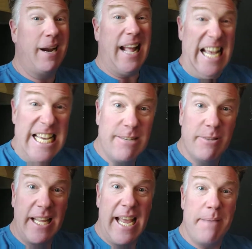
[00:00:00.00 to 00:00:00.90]
And I hate it
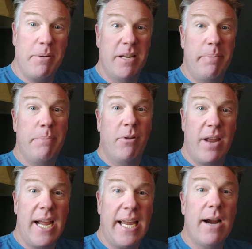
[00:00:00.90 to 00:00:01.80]
when they happen to people
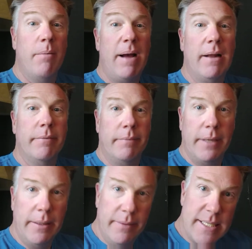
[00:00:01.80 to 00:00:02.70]
that I care about.
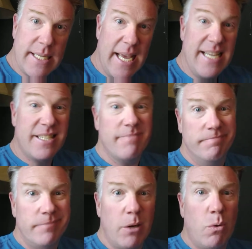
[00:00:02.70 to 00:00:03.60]
And in this case,
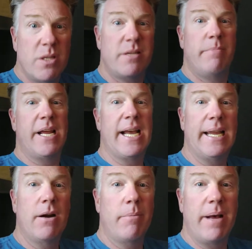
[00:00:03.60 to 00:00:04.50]
it was somebody I
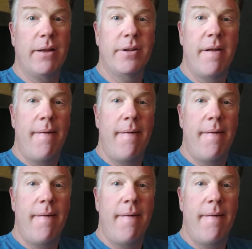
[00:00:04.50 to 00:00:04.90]
cared about.